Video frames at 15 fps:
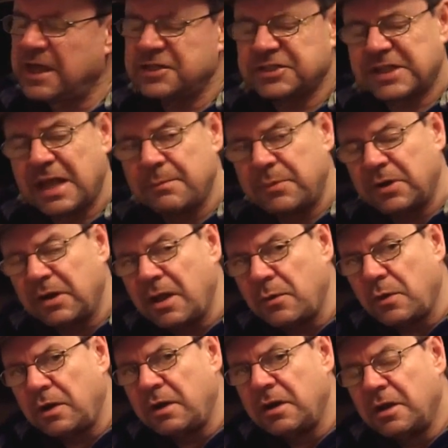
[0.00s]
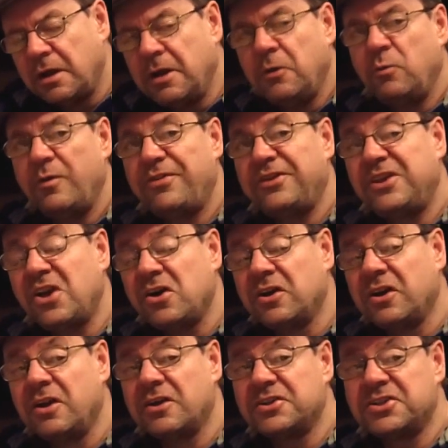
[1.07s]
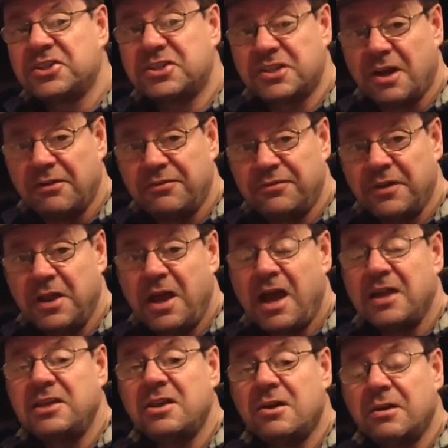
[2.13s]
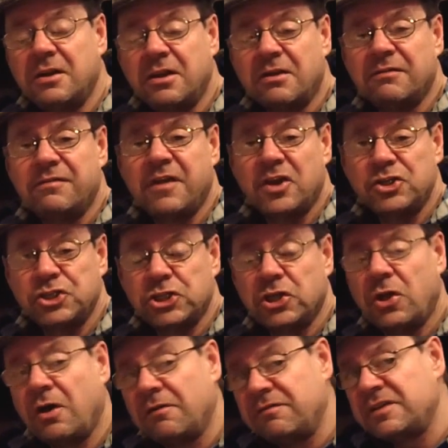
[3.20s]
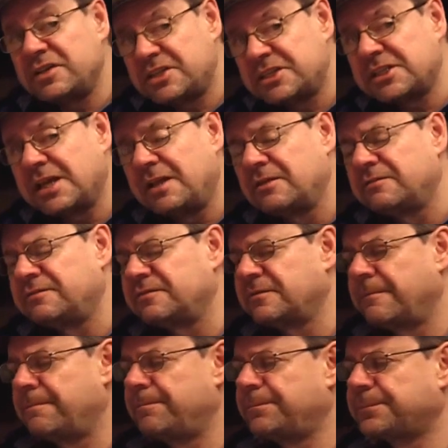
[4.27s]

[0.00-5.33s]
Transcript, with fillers: cask Aberlour with younger stuff, a younger version of itself.